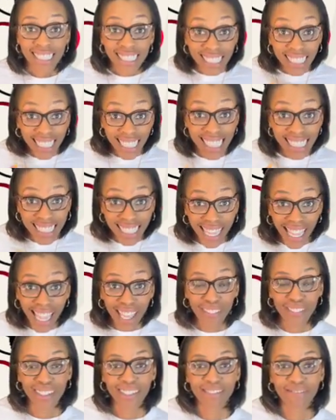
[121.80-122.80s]
to get to
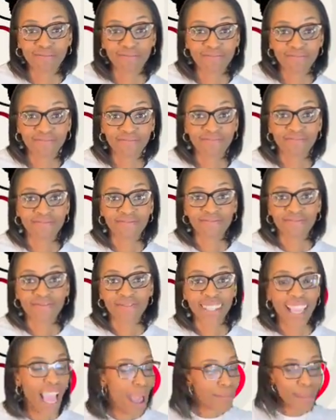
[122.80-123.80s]
heaven.
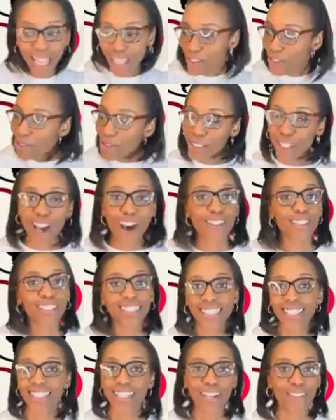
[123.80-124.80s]
Yeah, I'm not doing all of
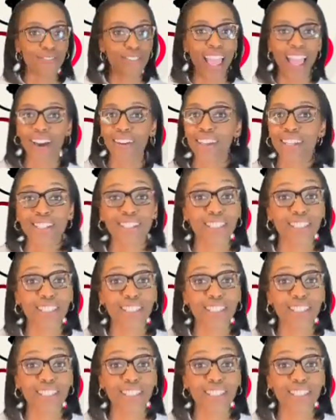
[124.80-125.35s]
this stuff down here